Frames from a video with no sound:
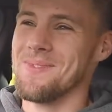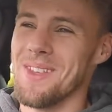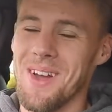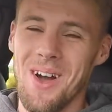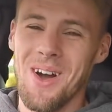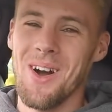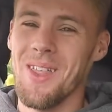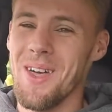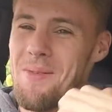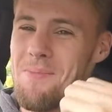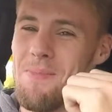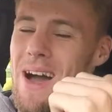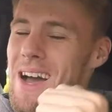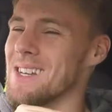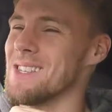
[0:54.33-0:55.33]
Oh, them
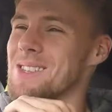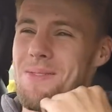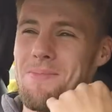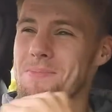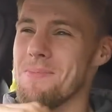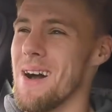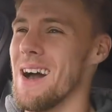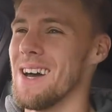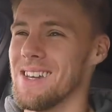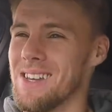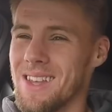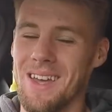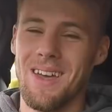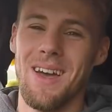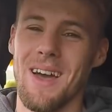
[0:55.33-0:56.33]
bangs are mad,
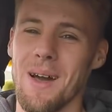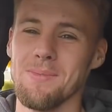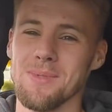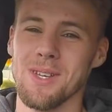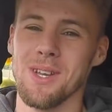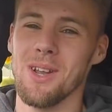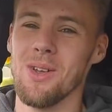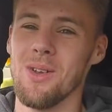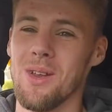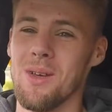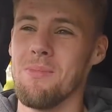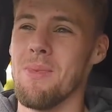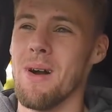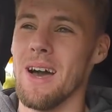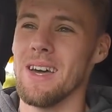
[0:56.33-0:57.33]
absolutely
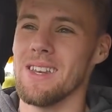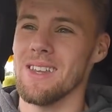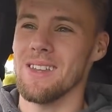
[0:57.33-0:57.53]
mad.